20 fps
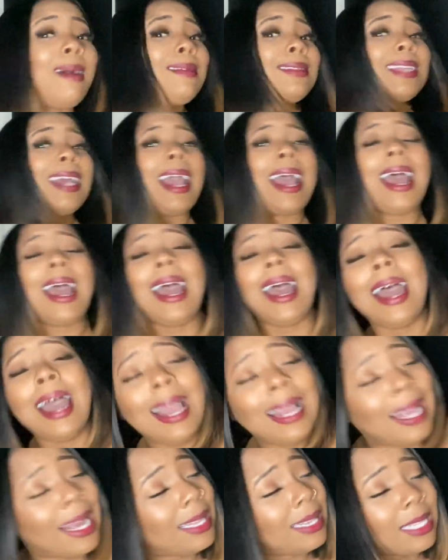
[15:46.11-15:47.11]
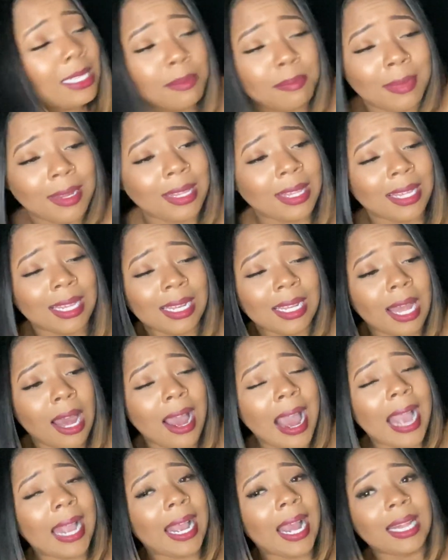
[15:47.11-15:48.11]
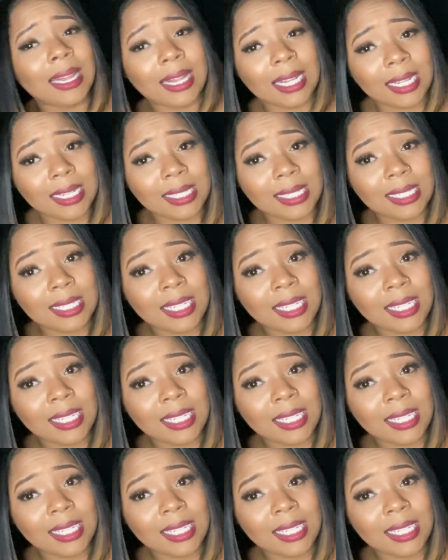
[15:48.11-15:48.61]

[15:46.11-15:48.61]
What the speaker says: I was like, I got this, brother-in-law. I got this.